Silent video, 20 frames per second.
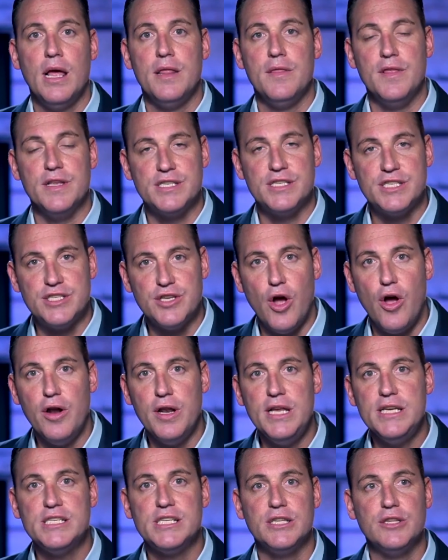the
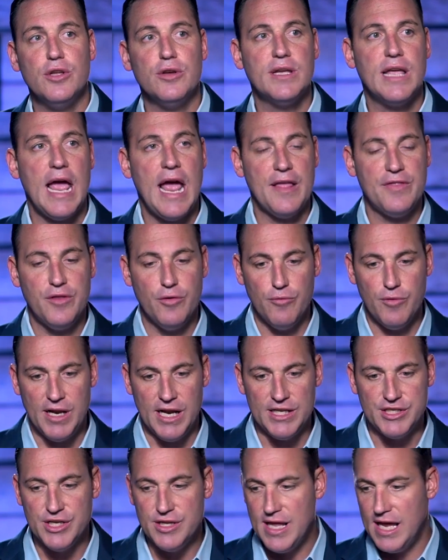Saudis look at the region,